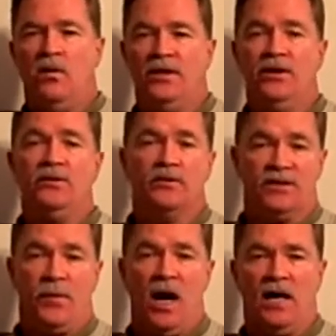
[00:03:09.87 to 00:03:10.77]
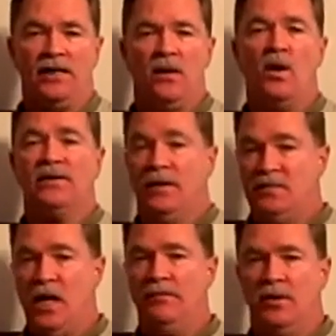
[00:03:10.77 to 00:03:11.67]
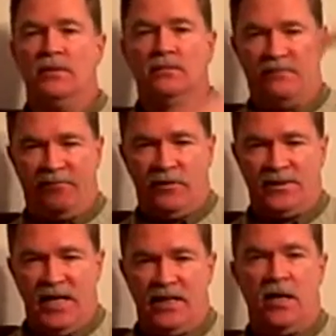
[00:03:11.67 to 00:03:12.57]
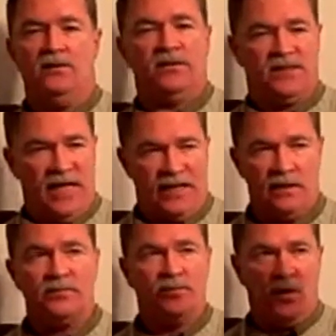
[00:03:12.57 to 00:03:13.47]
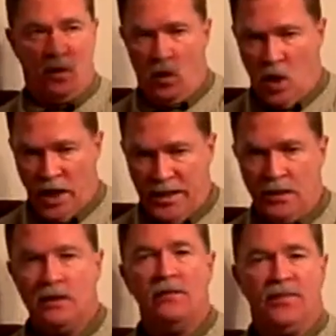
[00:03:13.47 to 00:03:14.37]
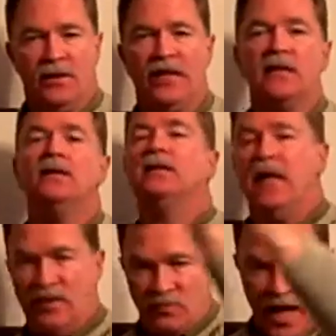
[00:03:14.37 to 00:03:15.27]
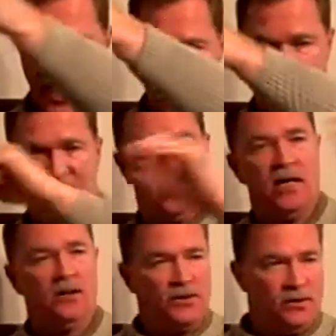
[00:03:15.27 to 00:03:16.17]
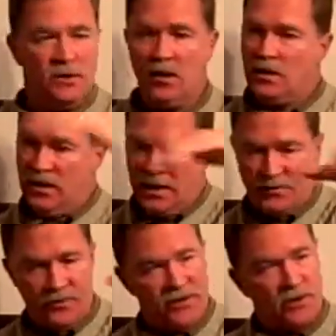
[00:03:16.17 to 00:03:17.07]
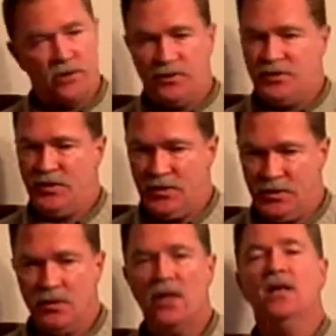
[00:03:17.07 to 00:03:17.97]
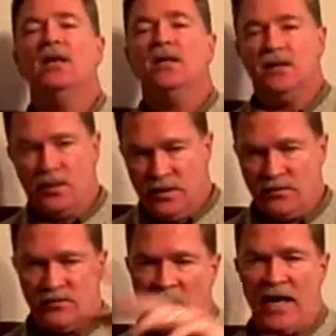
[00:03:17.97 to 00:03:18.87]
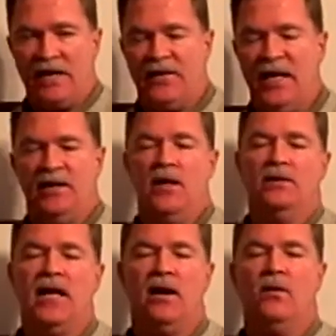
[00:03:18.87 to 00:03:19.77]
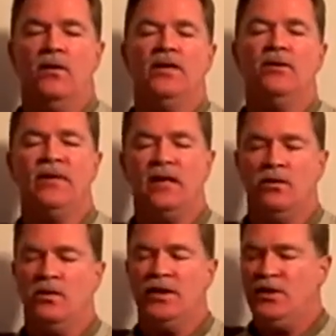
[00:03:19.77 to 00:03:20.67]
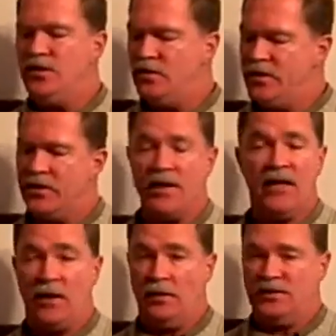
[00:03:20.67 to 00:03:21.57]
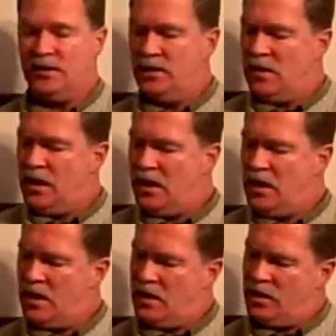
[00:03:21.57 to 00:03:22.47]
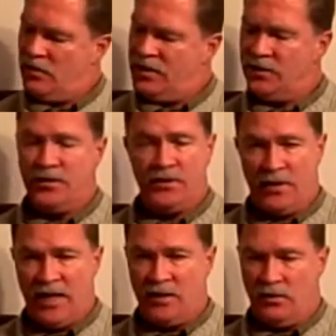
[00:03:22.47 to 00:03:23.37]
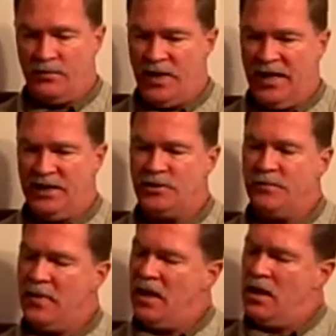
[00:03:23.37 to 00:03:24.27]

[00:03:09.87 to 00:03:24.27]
when you respond, I want them numbered. First endnote, second, put 1, period, and write out the endnote. Hit the return. 2, write out the endnote. Now, when you do your endnotes when you do your endnote page,